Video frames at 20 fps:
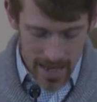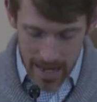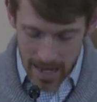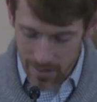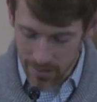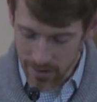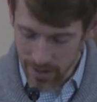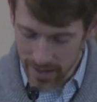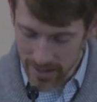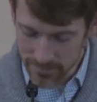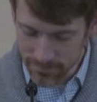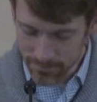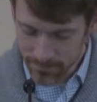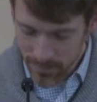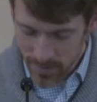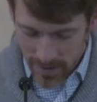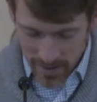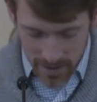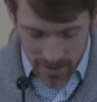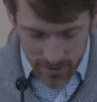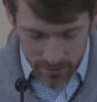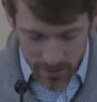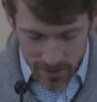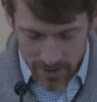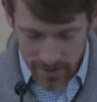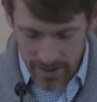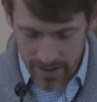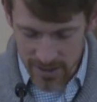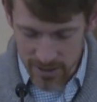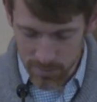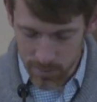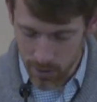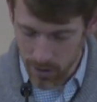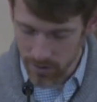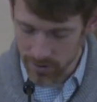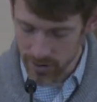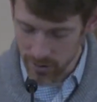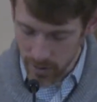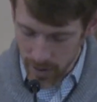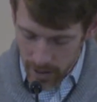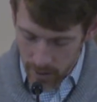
And then, the very last part that